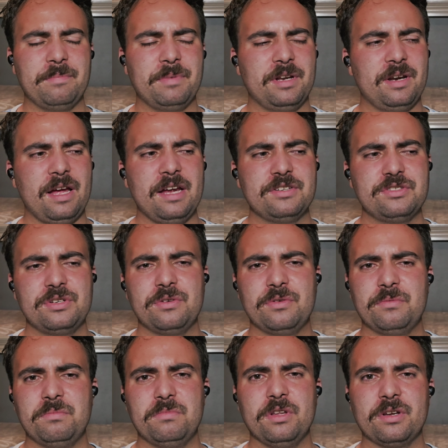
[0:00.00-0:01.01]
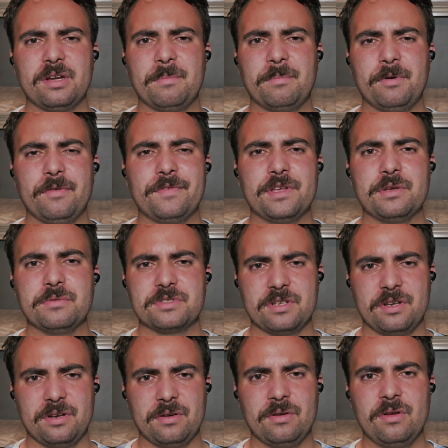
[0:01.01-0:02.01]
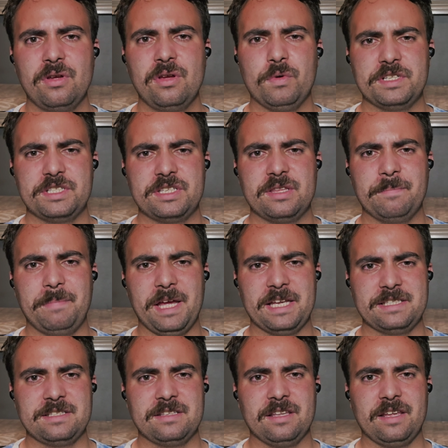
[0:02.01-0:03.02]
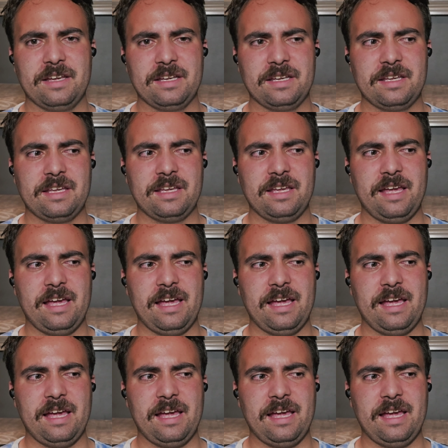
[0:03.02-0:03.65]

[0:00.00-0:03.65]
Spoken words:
But I should look up reviews on what's the best like